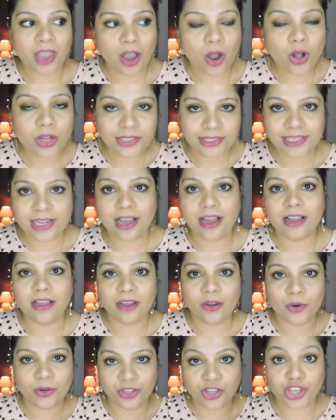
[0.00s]

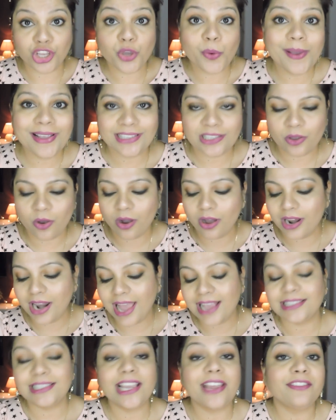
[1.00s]
Ulta or the US haul,
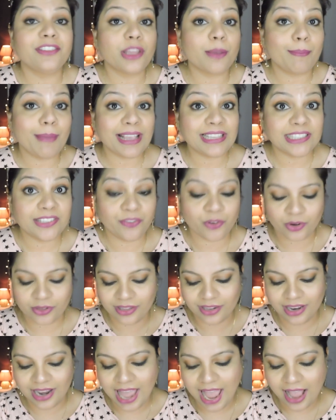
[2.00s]
I saved the best for
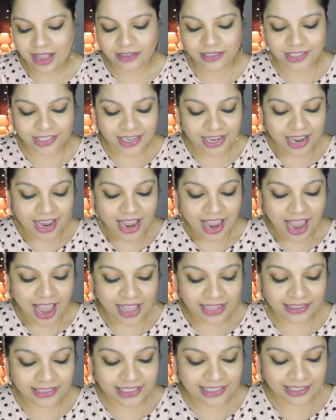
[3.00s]
the last,
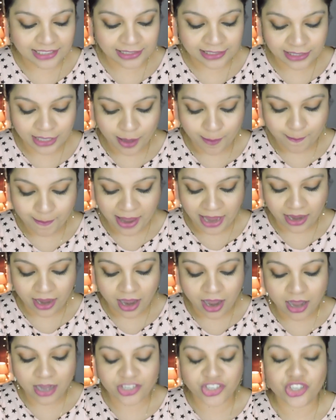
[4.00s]
and this is the
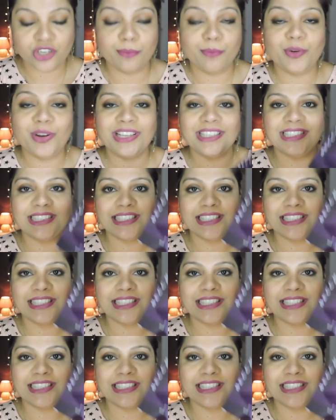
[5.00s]
Becca Shimmering